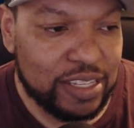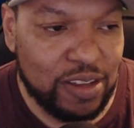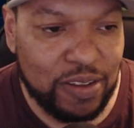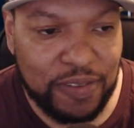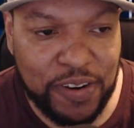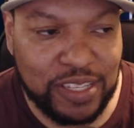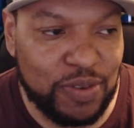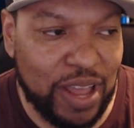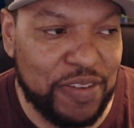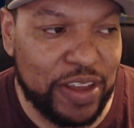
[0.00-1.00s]
So the first
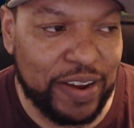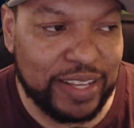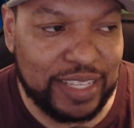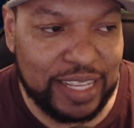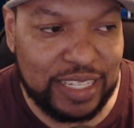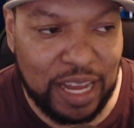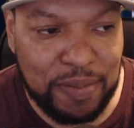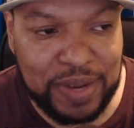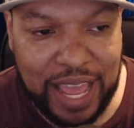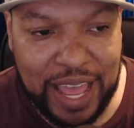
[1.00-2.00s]
thing we have here is the
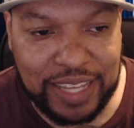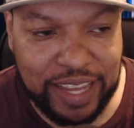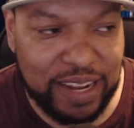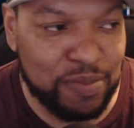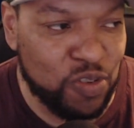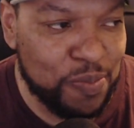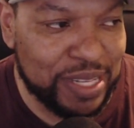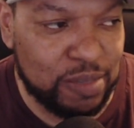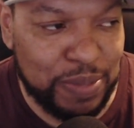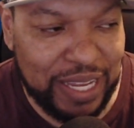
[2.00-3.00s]
jump dash and
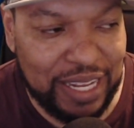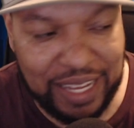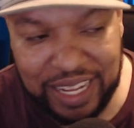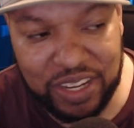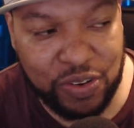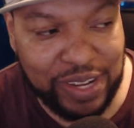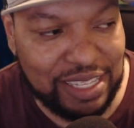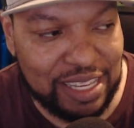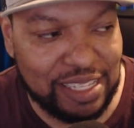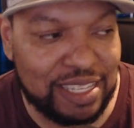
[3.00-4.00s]
movement speed
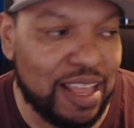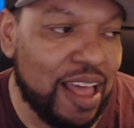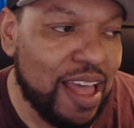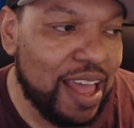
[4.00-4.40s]
increases.